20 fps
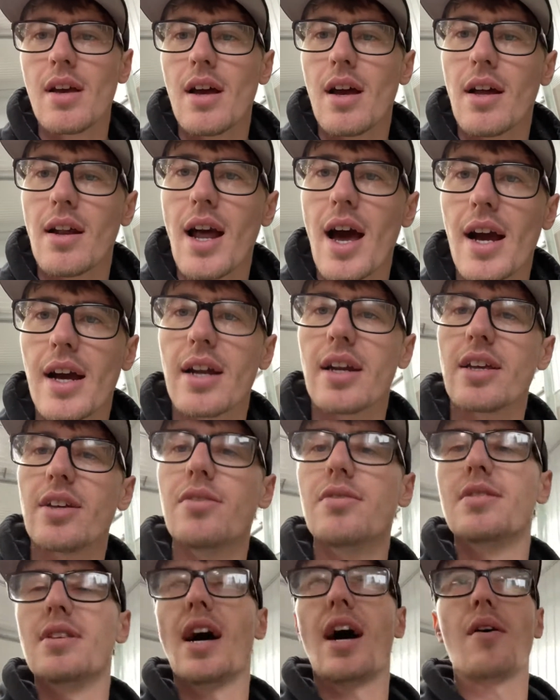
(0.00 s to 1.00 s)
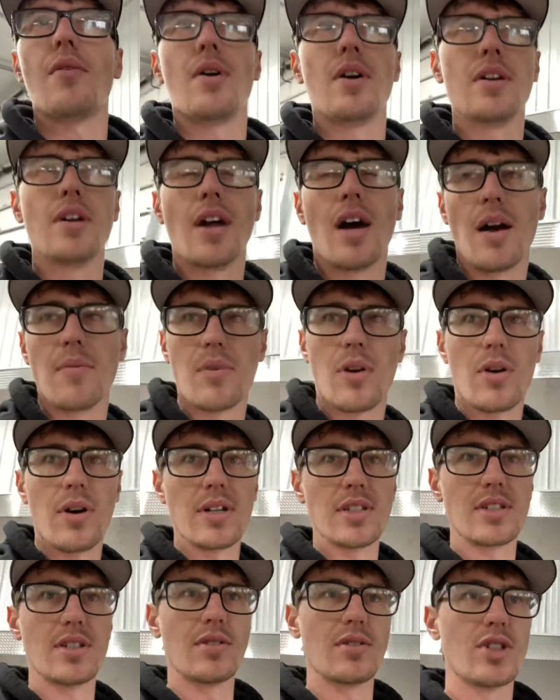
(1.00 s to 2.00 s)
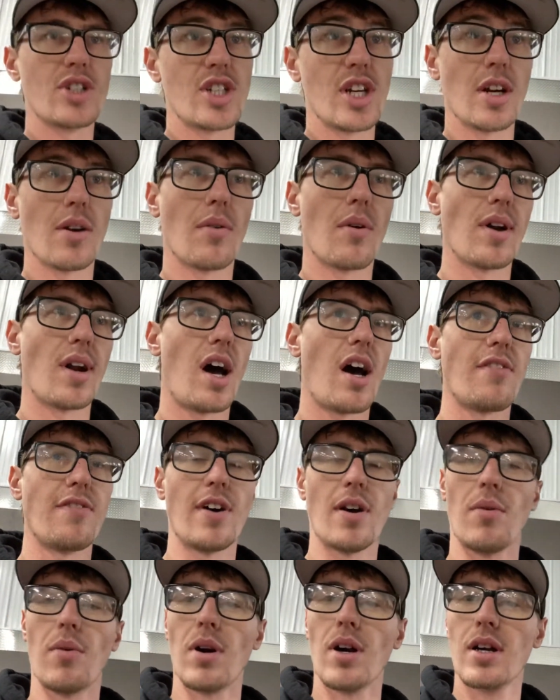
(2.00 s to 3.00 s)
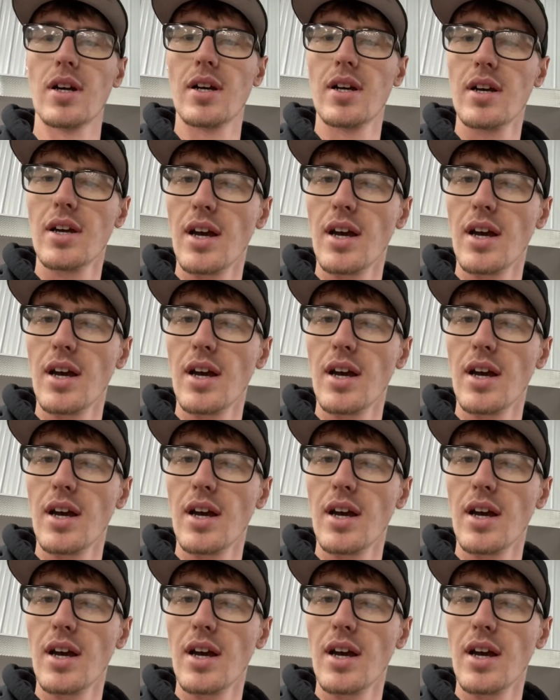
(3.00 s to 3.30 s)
Not gonna use that one. I'm going to shear one off at work